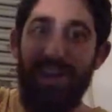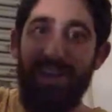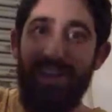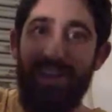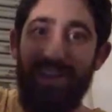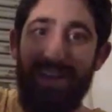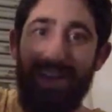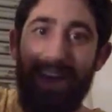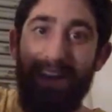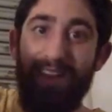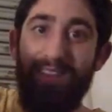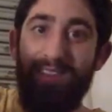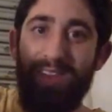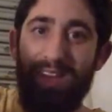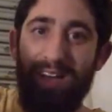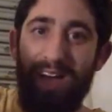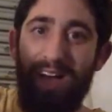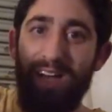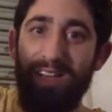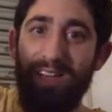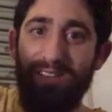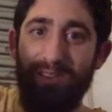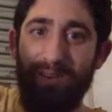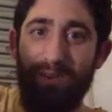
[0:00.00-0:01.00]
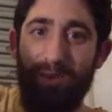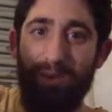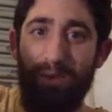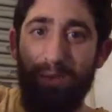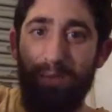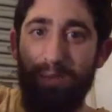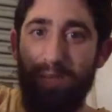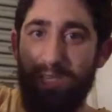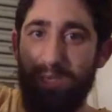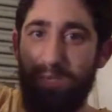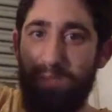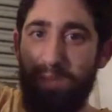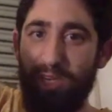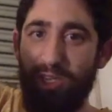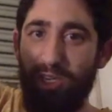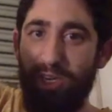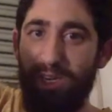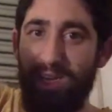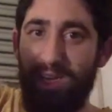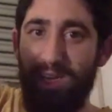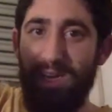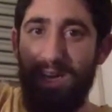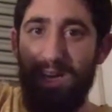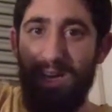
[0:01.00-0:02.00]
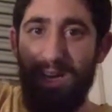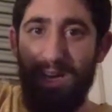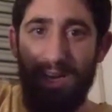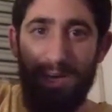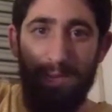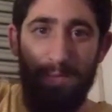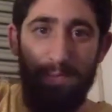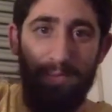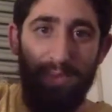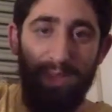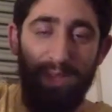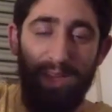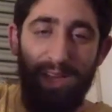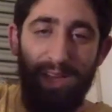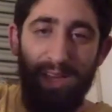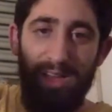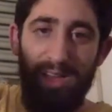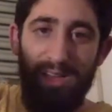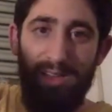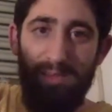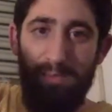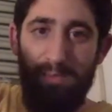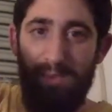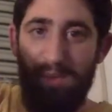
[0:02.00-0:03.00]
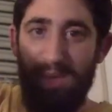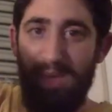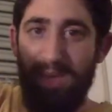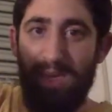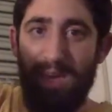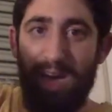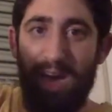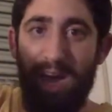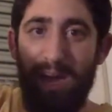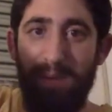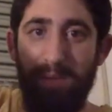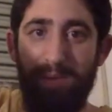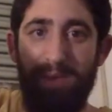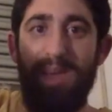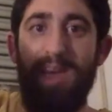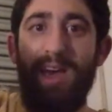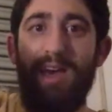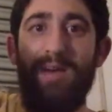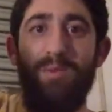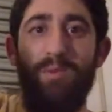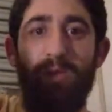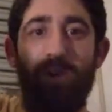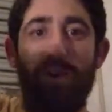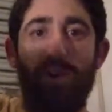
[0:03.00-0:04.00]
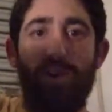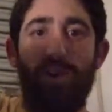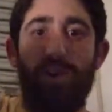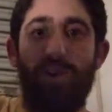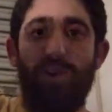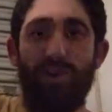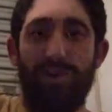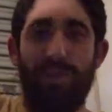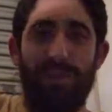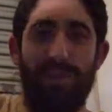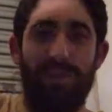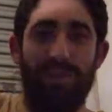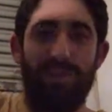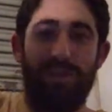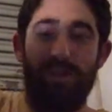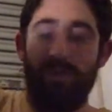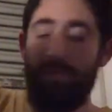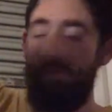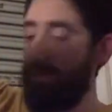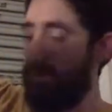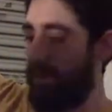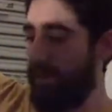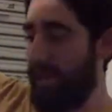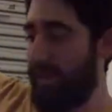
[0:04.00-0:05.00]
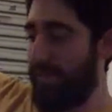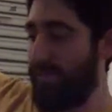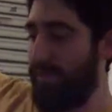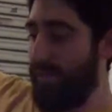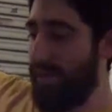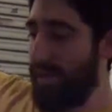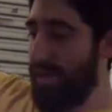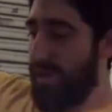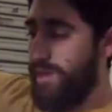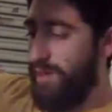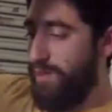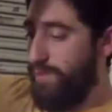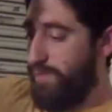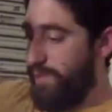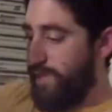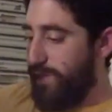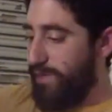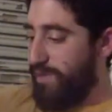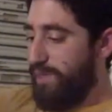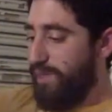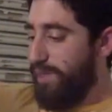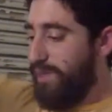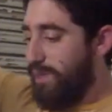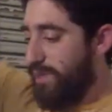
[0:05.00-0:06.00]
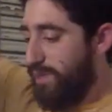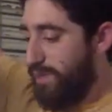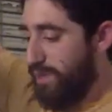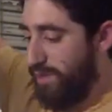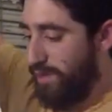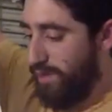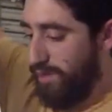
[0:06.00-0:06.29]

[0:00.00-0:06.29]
than anything I saw, especially the big IBM workhorses that some people have, but still